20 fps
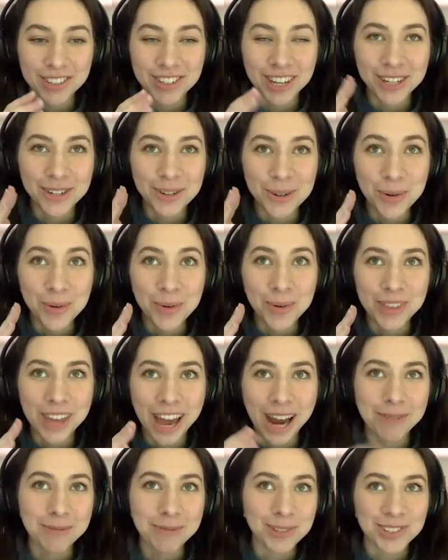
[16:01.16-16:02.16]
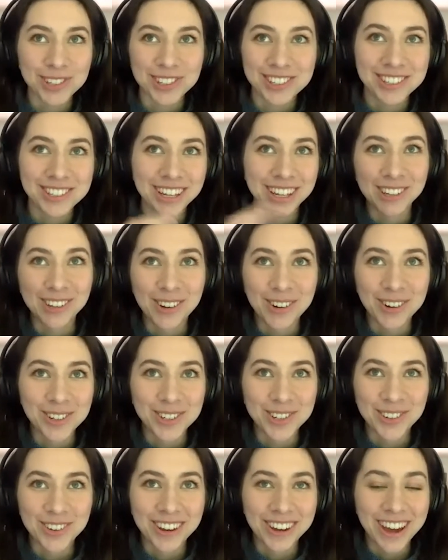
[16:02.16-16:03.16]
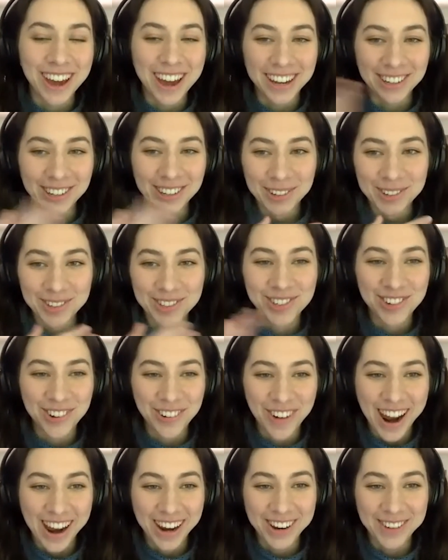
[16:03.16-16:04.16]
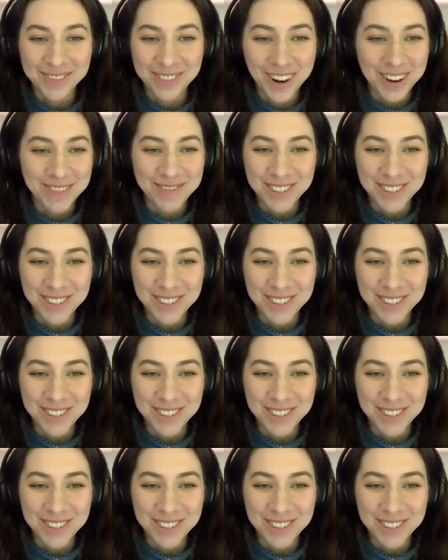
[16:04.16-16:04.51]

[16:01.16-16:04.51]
I know that I will just sing along to it and lose track of what I'm